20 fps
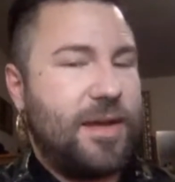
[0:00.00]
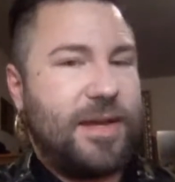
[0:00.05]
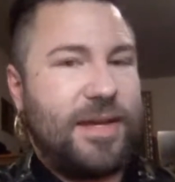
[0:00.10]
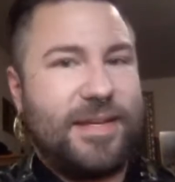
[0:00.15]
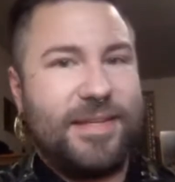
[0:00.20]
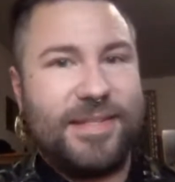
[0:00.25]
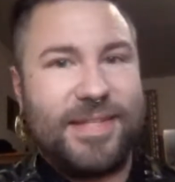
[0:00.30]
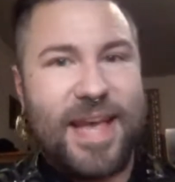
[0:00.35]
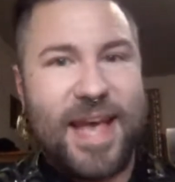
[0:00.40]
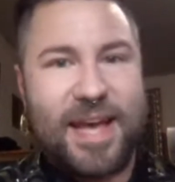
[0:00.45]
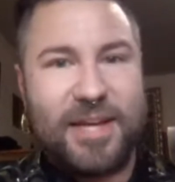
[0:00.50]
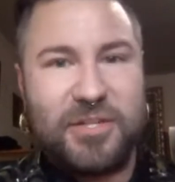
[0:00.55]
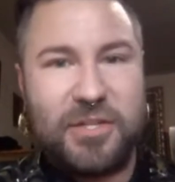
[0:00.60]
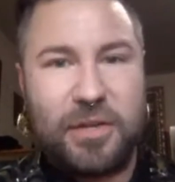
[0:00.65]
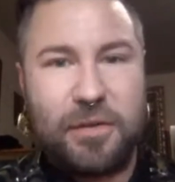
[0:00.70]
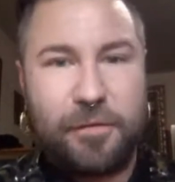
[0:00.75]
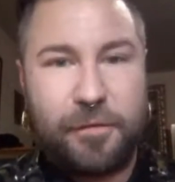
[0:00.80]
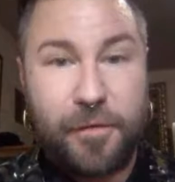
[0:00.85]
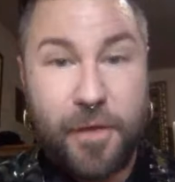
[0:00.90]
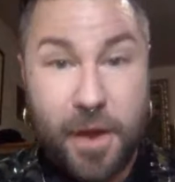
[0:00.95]
is
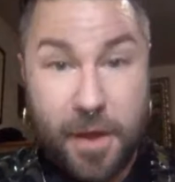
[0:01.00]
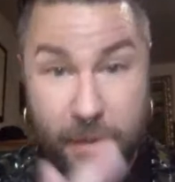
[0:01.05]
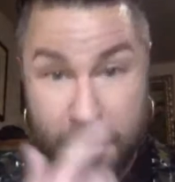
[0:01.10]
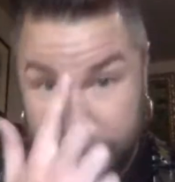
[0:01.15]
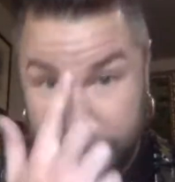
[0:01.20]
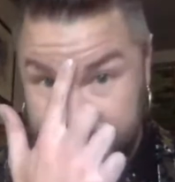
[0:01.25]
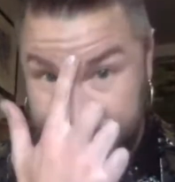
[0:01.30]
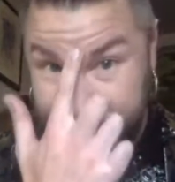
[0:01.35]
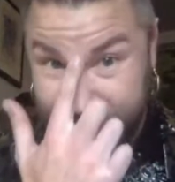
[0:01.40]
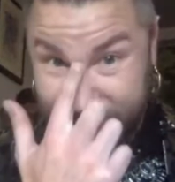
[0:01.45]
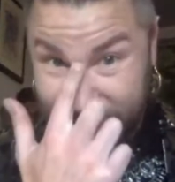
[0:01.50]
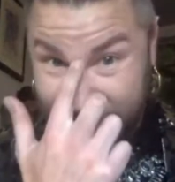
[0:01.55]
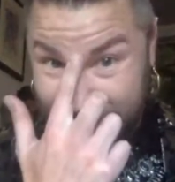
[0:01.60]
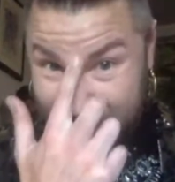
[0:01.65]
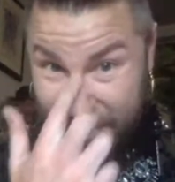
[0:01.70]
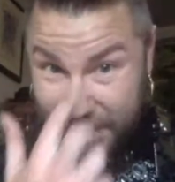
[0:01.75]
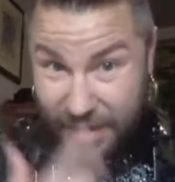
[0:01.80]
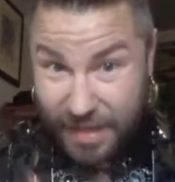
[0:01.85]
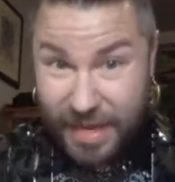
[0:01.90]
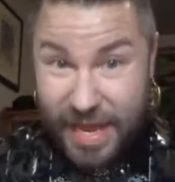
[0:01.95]
actually from
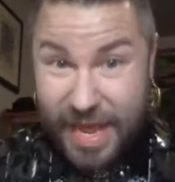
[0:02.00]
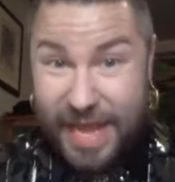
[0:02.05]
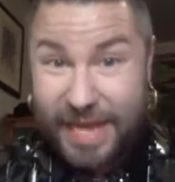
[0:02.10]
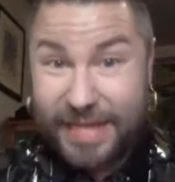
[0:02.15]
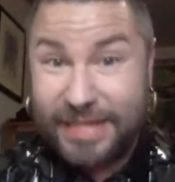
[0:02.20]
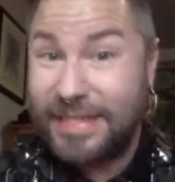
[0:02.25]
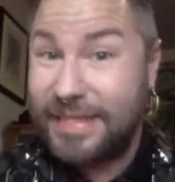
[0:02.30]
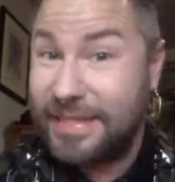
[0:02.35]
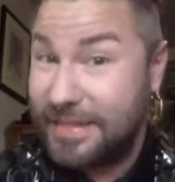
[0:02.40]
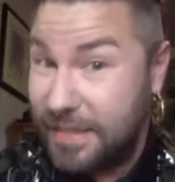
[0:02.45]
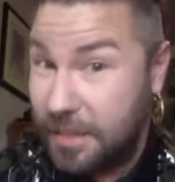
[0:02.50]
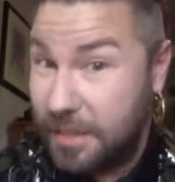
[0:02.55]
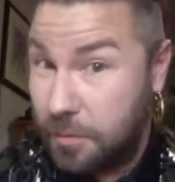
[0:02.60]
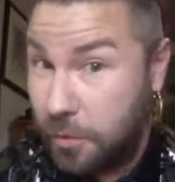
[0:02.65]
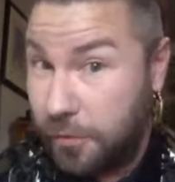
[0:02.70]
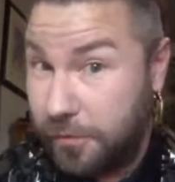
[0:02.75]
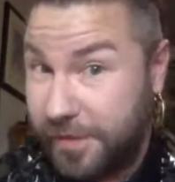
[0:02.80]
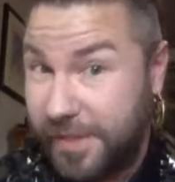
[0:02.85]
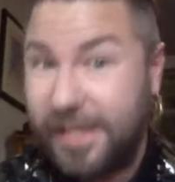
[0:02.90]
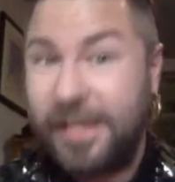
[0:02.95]
a Disney
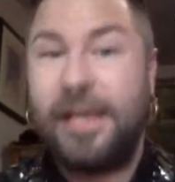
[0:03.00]
movie.